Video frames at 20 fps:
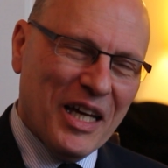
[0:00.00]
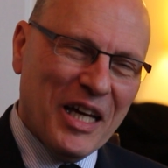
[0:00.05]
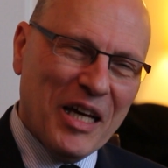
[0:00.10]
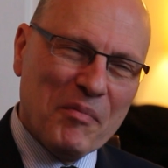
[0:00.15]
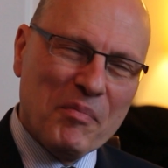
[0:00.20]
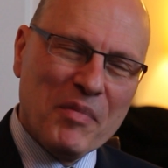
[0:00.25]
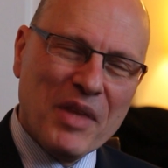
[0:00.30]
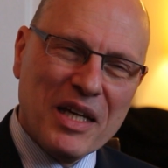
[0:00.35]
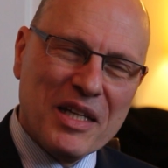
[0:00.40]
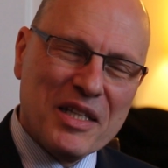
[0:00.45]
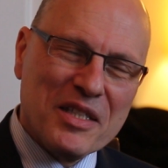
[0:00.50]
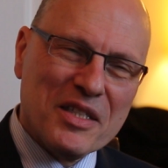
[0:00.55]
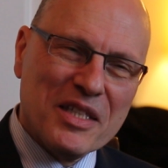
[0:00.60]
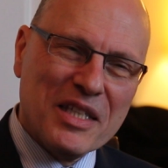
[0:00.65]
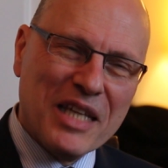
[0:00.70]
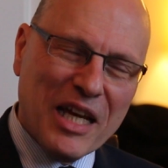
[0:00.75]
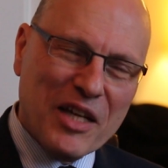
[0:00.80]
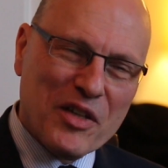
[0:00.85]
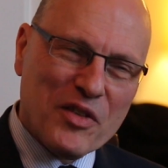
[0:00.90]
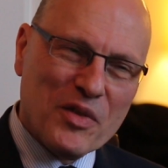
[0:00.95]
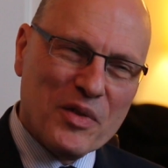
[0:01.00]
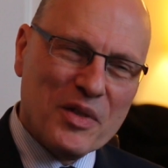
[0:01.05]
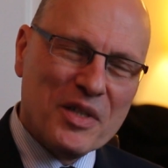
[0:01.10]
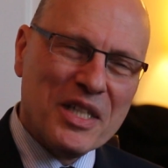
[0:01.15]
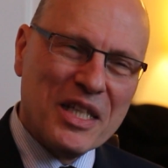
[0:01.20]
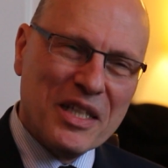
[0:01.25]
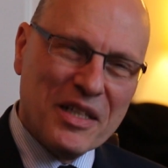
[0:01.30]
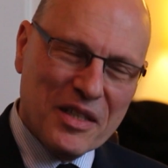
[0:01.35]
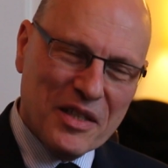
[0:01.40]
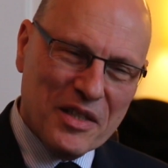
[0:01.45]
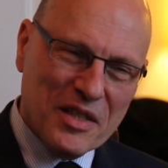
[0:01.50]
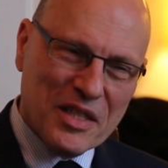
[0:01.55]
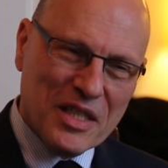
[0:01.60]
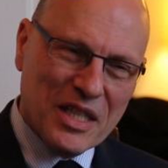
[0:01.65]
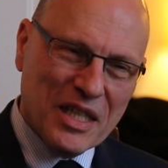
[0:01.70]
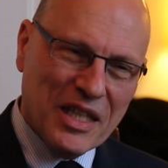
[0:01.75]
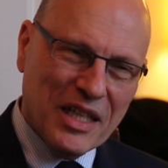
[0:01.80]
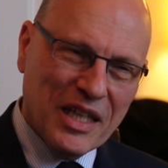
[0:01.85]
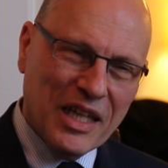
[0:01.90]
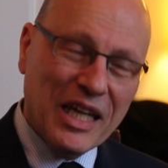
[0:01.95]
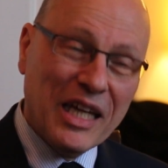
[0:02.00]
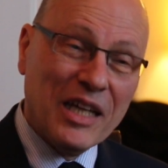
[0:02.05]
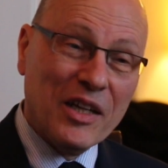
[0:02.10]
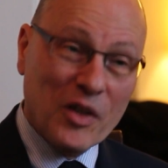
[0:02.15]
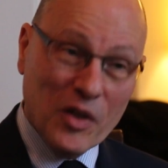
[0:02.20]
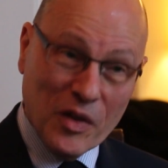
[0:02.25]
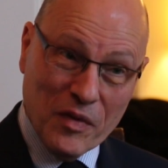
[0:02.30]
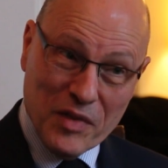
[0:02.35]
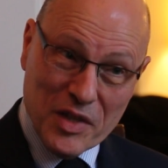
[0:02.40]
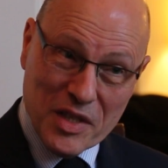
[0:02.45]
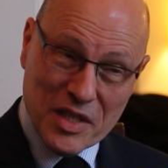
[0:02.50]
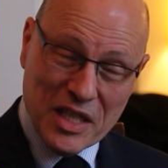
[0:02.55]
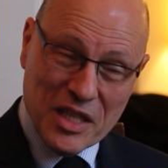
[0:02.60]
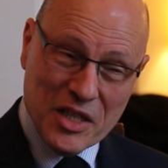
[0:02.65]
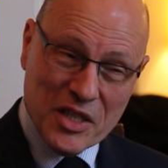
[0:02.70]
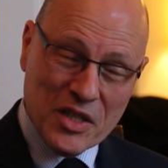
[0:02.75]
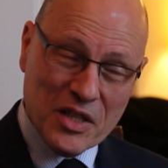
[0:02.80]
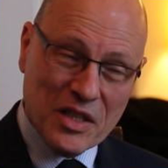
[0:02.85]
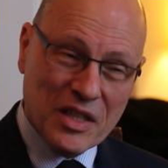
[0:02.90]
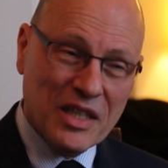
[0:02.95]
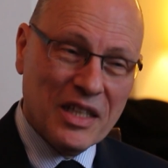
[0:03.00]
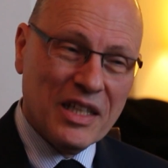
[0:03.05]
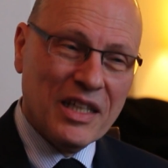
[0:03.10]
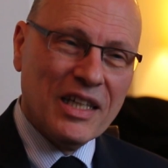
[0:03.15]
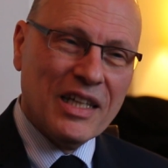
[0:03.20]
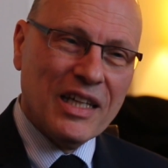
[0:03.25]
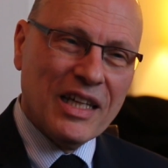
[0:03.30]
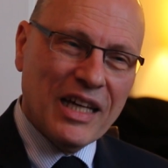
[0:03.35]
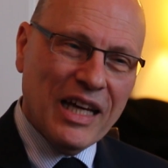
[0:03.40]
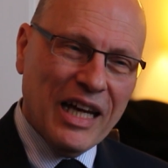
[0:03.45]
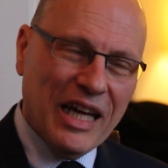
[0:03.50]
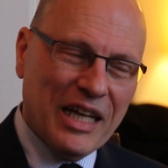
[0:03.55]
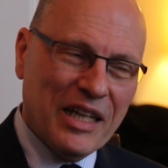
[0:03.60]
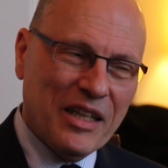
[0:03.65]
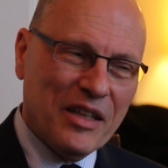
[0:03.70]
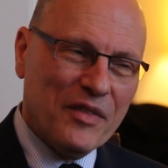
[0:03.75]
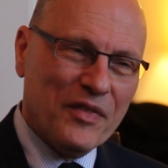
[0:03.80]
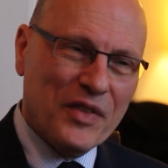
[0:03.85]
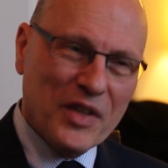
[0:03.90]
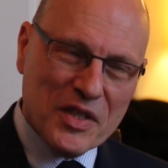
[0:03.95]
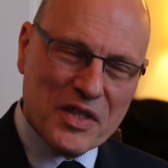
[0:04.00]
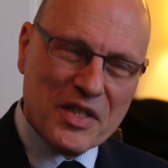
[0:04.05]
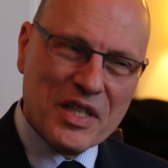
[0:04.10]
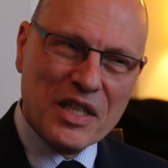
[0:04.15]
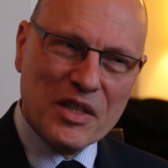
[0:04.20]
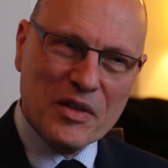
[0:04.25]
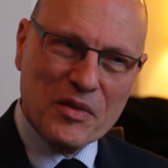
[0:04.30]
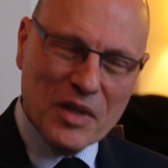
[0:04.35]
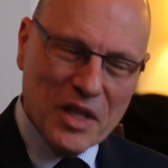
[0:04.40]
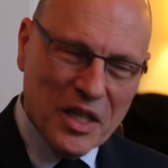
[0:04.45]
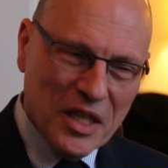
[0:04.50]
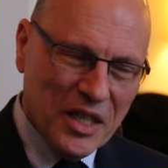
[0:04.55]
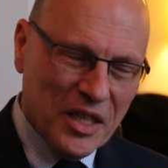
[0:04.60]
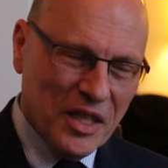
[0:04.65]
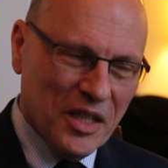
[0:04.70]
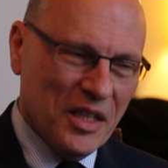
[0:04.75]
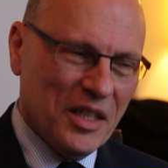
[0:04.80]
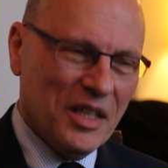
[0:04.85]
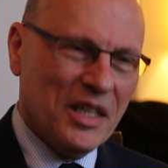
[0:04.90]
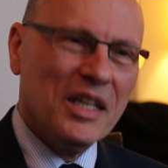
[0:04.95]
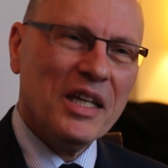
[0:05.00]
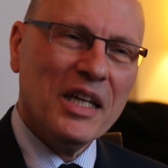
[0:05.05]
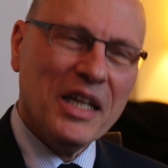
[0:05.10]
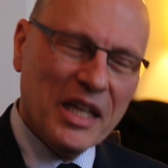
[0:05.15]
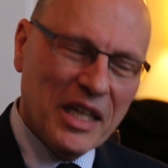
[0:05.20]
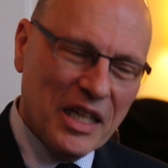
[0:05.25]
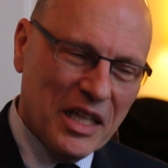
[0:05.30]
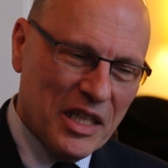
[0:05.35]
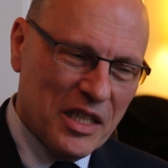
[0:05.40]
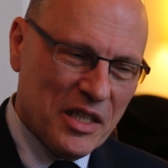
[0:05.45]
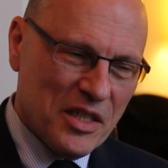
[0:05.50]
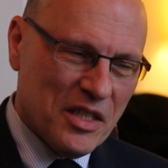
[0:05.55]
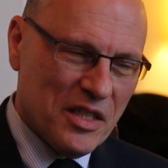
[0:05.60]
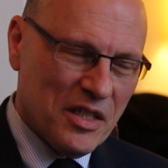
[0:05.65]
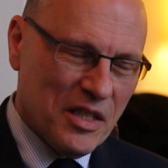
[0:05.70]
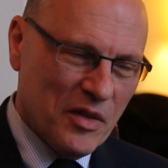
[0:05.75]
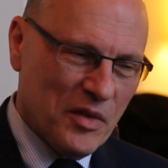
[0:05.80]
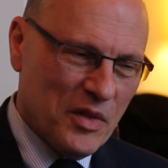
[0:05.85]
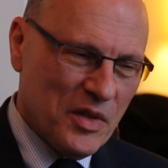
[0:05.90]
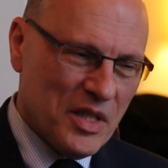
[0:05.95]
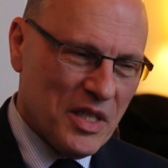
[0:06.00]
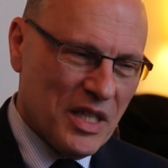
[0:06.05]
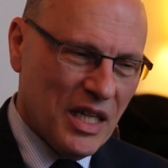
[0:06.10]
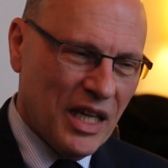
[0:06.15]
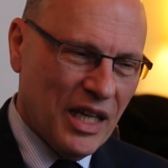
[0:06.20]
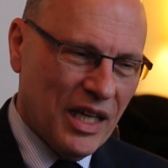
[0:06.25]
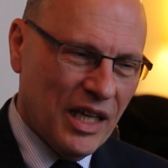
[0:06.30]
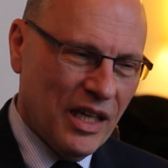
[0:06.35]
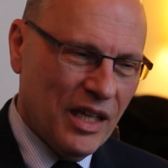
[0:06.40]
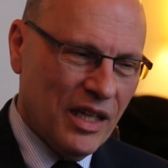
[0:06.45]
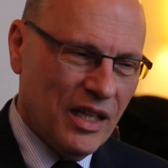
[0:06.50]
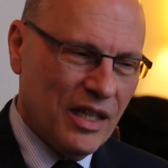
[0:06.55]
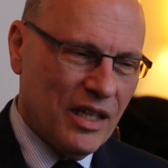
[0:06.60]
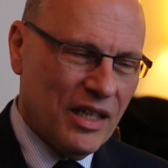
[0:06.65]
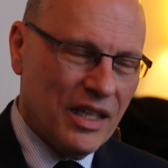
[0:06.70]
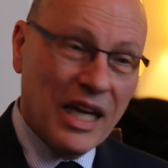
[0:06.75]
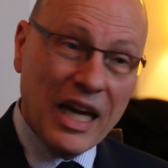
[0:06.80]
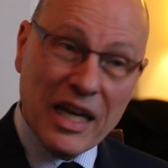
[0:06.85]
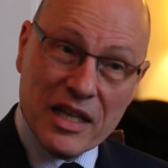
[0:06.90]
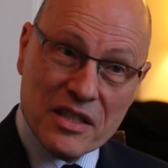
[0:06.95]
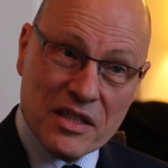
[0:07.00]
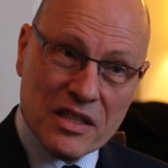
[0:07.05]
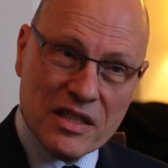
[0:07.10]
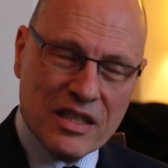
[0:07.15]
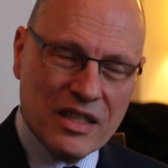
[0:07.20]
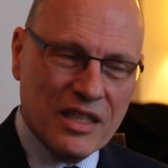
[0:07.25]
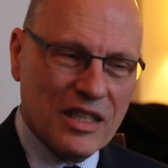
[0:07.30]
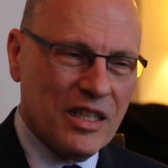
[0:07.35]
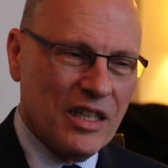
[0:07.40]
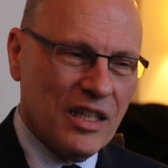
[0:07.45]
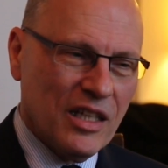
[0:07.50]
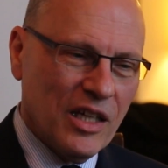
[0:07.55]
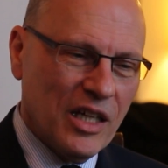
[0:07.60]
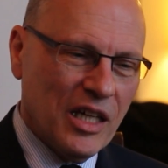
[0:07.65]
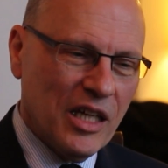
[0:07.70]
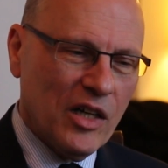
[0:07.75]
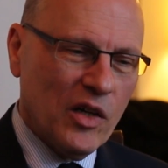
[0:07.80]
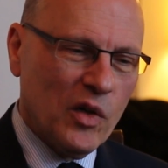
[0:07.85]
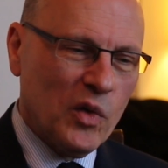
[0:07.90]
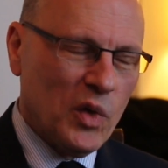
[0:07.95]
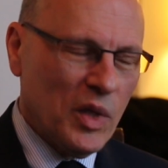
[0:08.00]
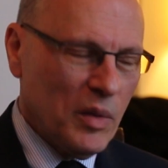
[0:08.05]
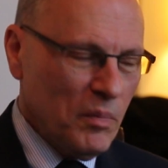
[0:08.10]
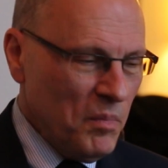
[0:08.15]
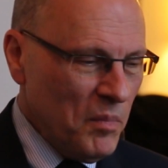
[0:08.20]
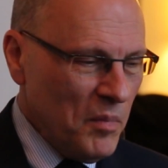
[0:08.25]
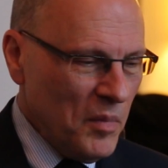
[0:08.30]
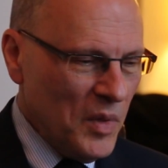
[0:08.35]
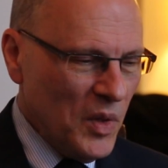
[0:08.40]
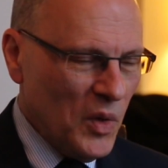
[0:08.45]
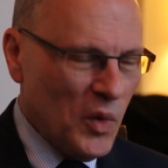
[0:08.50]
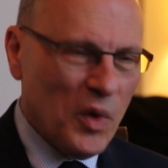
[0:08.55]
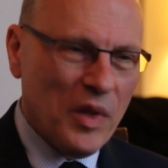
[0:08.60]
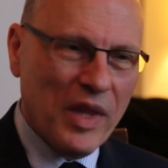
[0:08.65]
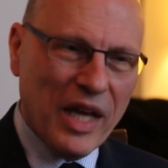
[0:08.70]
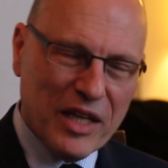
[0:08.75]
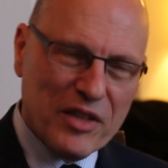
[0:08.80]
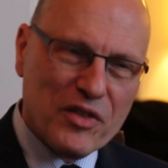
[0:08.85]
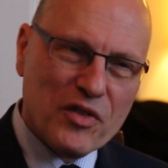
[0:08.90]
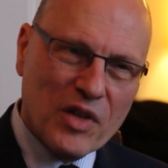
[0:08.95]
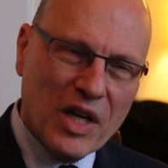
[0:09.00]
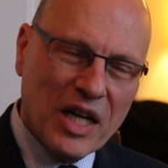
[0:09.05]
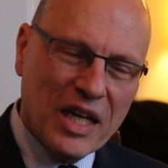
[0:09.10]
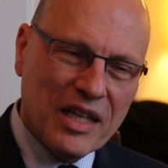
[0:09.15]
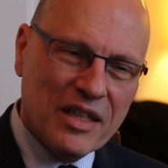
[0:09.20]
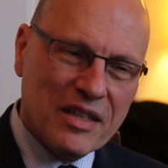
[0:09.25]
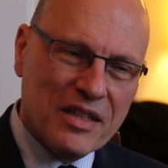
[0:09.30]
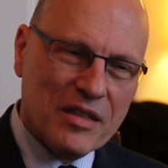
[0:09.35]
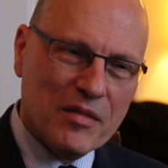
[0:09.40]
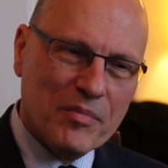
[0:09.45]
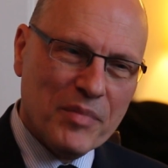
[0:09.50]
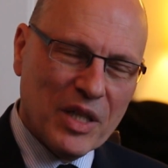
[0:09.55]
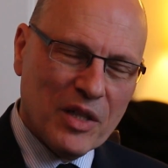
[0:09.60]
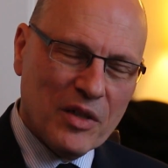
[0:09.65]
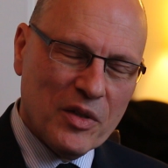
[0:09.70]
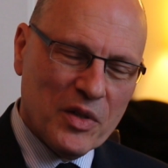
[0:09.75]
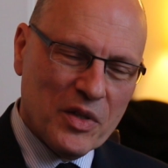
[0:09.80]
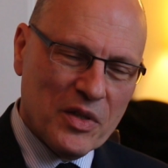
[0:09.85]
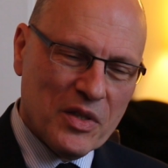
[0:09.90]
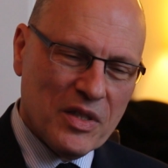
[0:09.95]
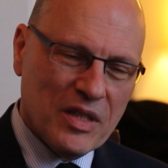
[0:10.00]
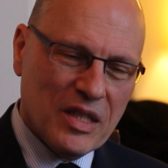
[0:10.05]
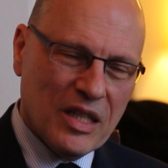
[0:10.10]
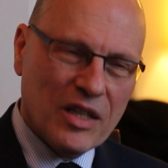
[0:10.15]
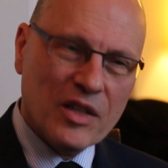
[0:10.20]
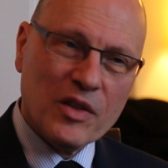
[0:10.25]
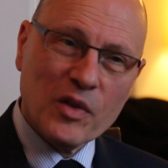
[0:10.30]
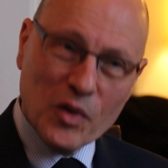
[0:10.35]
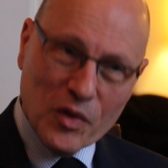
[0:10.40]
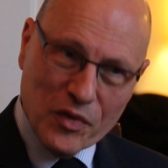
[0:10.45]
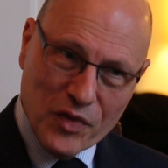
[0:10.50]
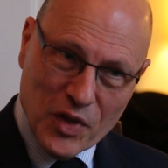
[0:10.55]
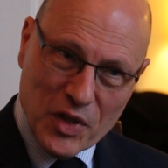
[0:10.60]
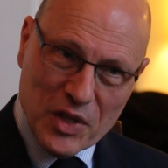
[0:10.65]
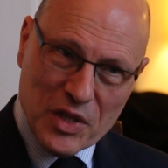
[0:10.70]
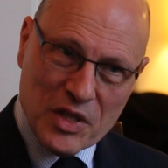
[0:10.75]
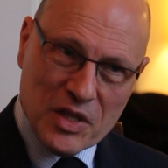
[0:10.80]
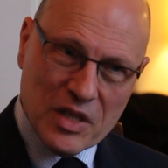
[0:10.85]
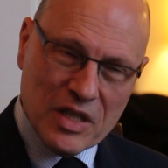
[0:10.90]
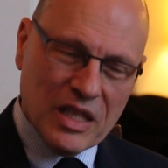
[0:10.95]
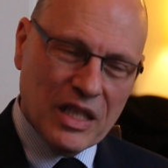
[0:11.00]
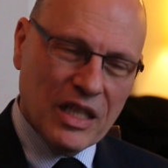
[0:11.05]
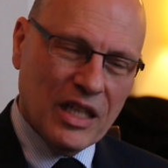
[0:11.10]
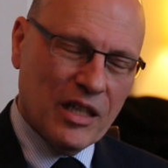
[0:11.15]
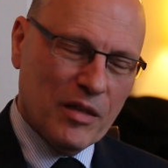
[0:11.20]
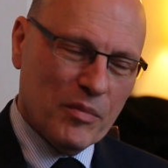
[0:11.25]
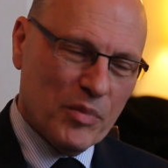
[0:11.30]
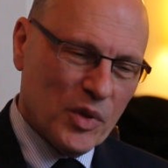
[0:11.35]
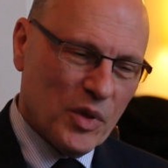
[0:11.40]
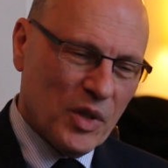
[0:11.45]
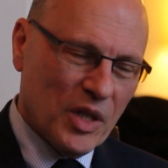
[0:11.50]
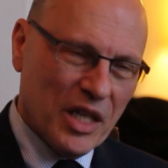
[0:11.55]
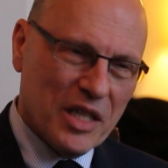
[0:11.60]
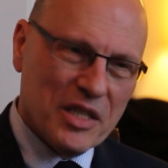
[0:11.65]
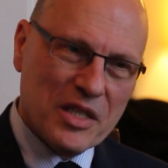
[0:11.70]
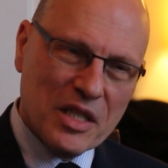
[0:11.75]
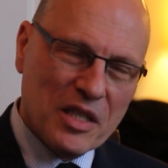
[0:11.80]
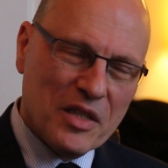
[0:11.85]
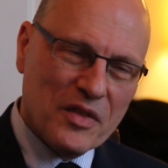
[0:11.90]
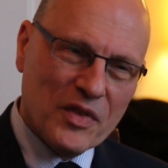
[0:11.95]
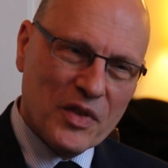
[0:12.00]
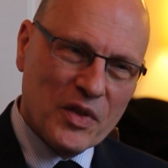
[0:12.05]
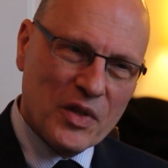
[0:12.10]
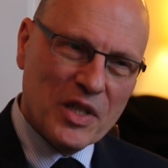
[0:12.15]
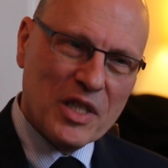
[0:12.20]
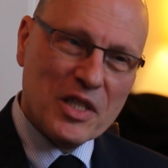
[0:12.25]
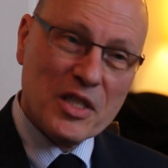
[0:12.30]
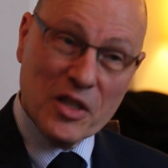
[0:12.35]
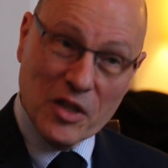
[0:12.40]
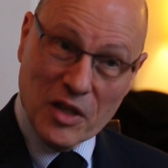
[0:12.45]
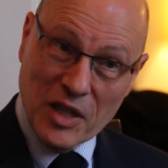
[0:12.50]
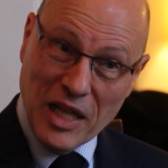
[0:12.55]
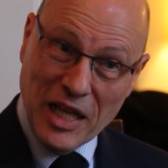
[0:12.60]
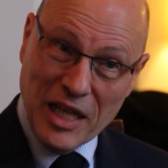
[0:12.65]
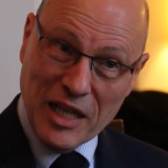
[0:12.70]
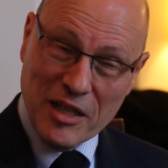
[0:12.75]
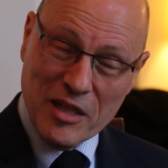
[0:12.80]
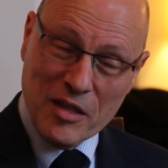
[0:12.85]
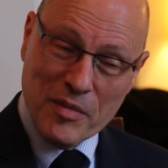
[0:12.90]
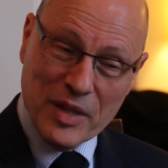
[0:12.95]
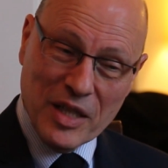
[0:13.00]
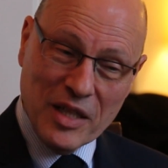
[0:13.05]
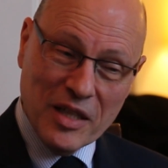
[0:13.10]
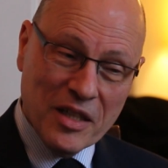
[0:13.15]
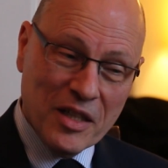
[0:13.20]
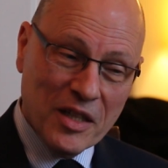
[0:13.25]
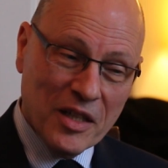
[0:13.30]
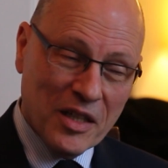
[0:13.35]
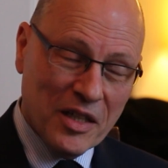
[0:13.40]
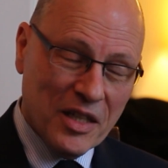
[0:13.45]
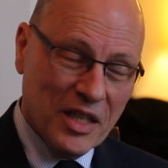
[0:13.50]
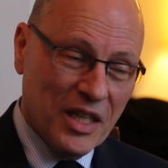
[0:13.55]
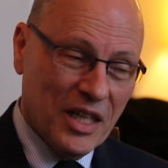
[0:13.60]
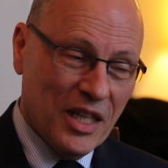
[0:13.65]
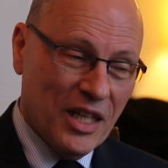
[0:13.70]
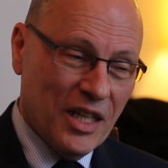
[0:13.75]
That is the natural tendency in conversation. And the first thing you learn is don't say yes or that's right, because your voice in a broadcast interview is not likely to be heard.